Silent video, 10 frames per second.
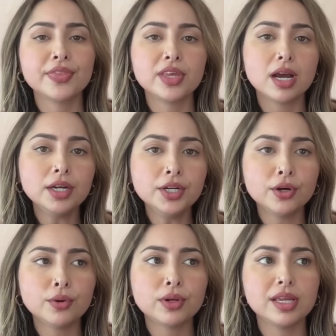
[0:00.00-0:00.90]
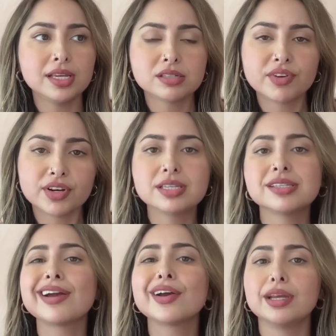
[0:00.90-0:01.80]
the unknown is very
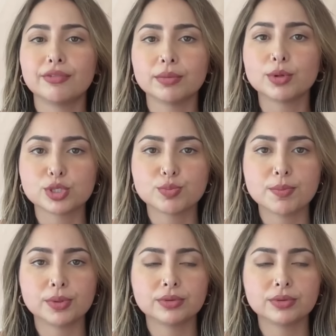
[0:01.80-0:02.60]
scary for most people.